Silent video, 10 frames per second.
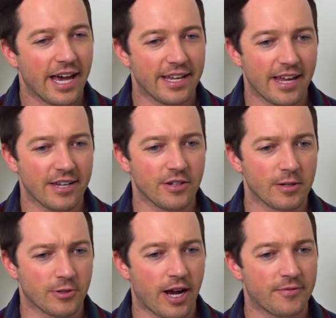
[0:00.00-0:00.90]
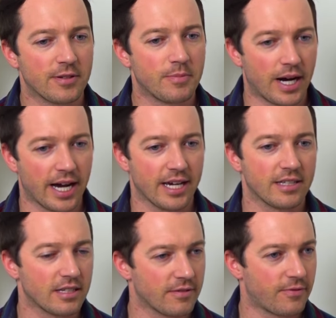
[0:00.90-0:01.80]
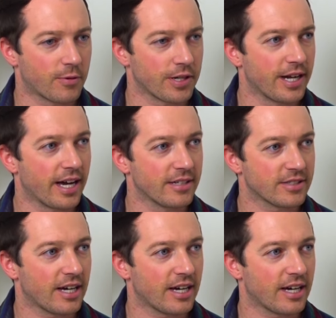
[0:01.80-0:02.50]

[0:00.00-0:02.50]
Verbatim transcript: And, yeah. and you get drafted by the 49ers